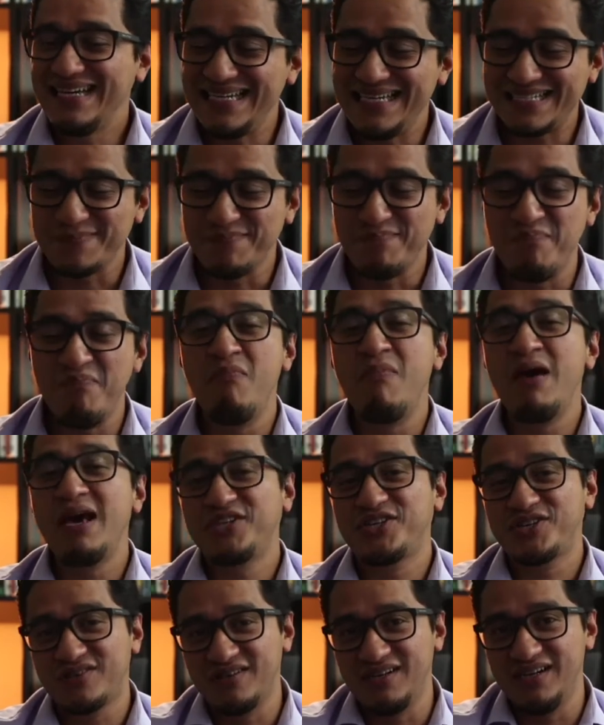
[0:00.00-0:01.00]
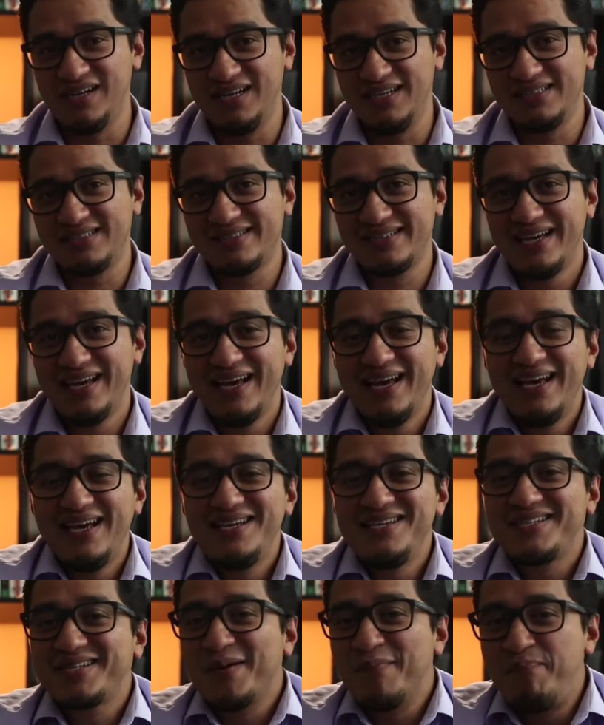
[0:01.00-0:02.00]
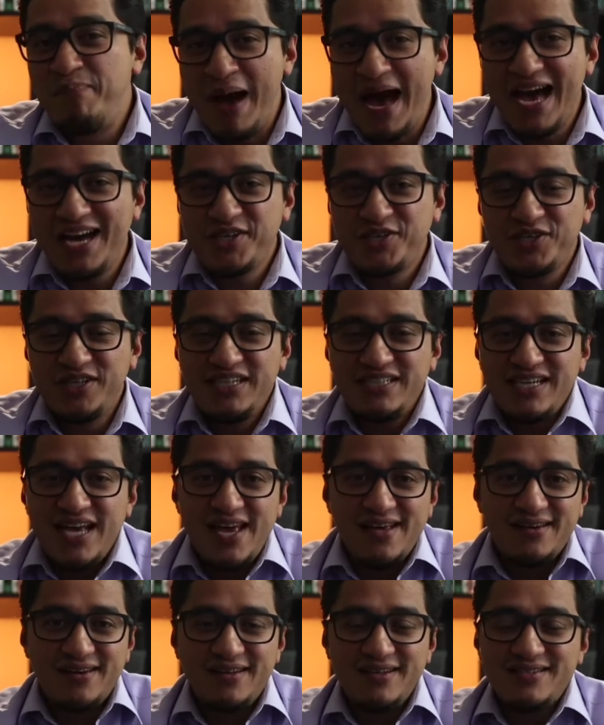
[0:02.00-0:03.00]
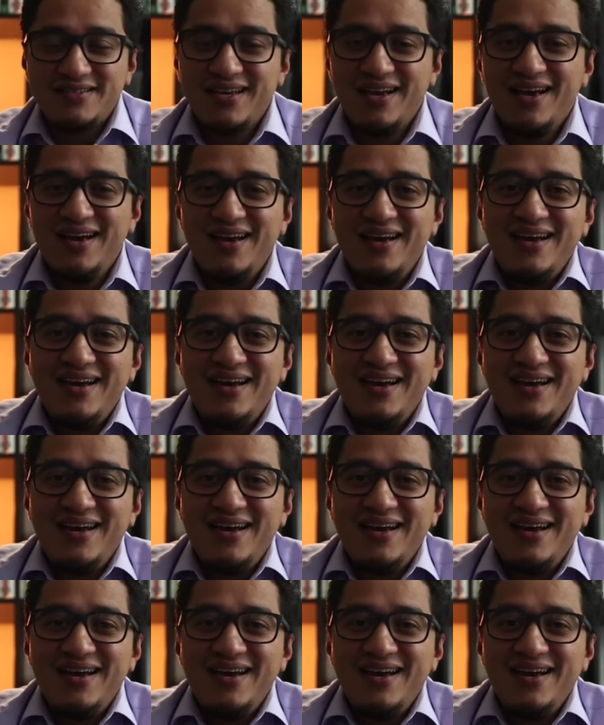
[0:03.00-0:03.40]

is measureless. His compassion is endless.